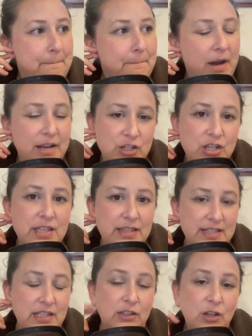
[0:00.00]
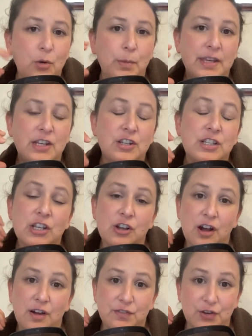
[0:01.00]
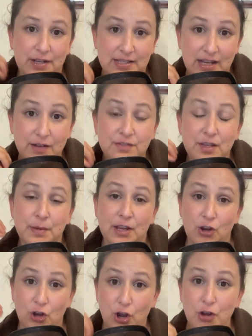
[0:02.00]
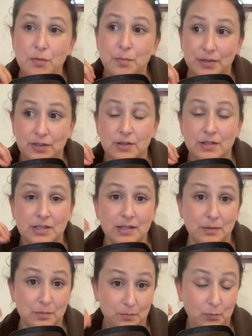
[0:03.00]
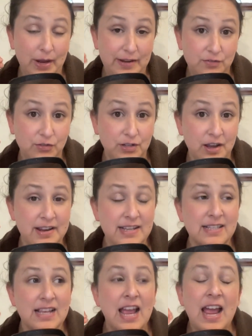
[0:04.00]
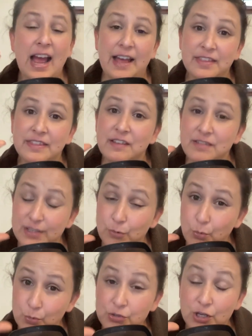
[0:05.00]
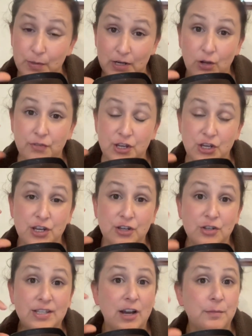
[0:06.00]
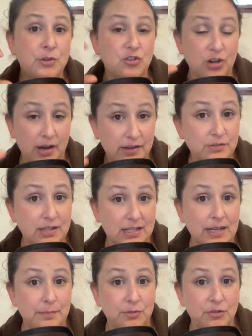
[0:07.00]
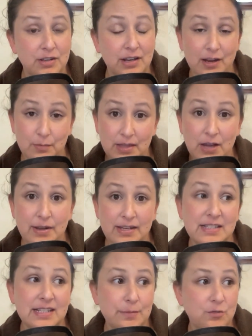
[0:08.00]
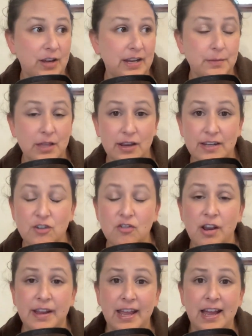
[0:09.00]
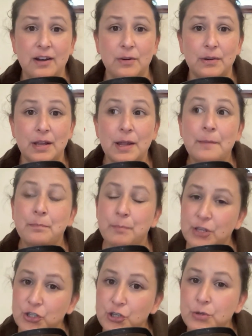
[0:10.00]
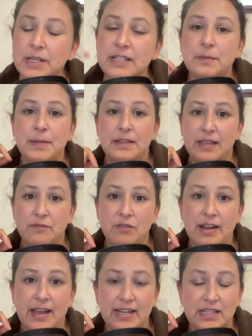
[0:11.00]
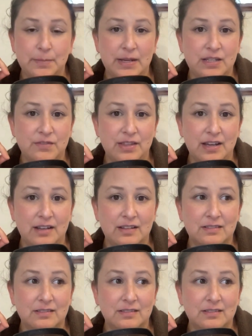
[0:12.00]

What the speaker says: But I do think there's a lot we can do to look after ourselves so we can cope with those wakeful nights. And then there is also a lot that you can do to help your child to sleep through the night without any sleep training, without any crying it out. But you need to be in the right headspace for that.